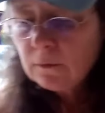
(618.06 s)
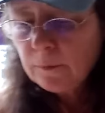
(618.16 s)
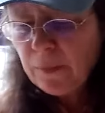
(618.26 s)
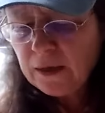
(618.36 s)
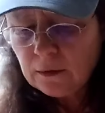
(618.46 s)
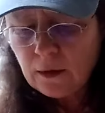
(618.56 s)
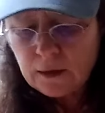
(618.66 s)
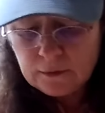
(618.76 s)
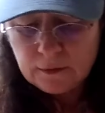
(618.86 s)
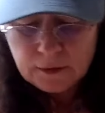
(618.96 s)
back in
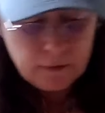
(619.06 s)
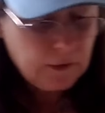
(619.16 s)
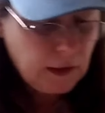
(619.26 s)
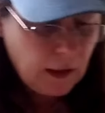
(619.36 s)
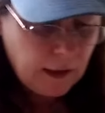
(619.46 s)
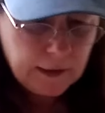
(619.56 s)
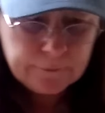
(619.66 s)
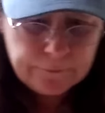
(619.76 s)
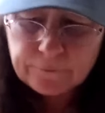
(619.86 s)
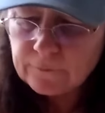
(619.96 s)

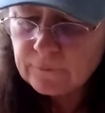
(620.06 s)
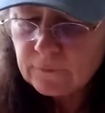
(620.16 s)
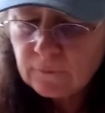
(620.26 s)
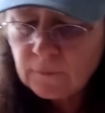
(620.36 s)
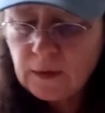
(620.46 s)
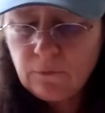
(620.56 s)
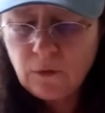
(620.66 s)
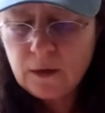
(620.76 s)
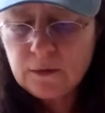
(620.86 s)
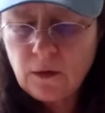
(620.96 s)
1979,
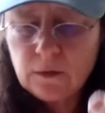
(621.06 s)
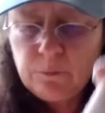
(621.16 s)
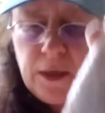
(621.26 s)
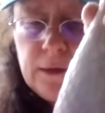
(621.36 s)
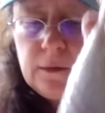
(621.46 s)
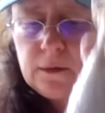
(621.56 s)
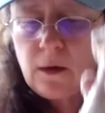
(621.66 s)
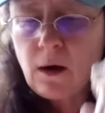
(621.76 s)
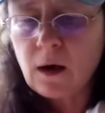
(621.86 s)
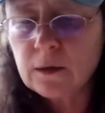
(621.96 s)
when I started playing
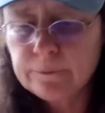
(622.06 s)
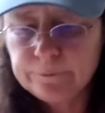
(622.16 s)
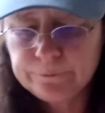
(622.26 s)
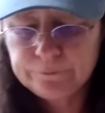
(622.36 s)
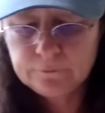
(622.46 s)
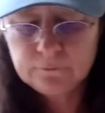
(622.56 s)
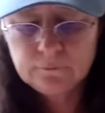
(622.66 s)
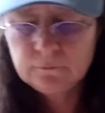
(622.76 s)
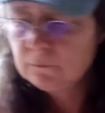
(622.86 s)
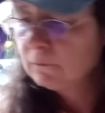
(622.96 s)
guitar,
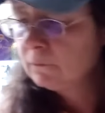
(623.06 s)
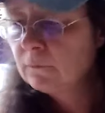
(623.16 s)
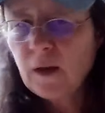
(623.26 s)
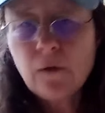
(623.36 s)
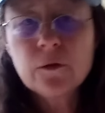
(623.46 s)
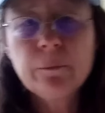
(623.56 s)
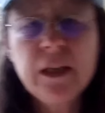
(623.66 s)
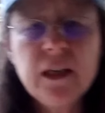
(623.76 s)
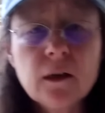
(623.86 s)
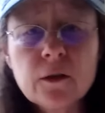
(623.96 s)
I wouldn't
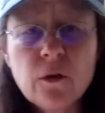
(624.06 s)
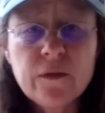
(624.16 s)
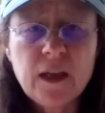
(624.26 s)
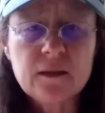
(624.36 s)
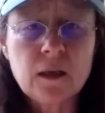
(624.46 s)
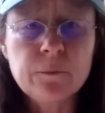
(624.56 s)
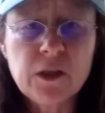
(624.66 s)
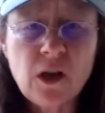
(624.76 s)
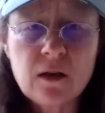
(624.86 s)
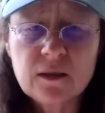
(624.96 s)
be here doing this. I'd be
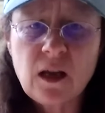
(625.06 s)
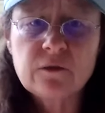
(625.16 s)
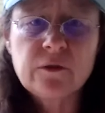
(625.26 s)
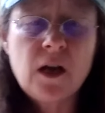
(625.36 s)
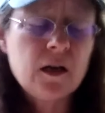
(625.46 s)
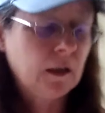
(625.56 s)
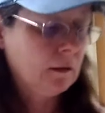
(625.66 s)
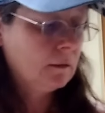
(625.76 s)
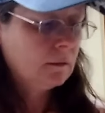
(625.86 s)
Shawna Satriani.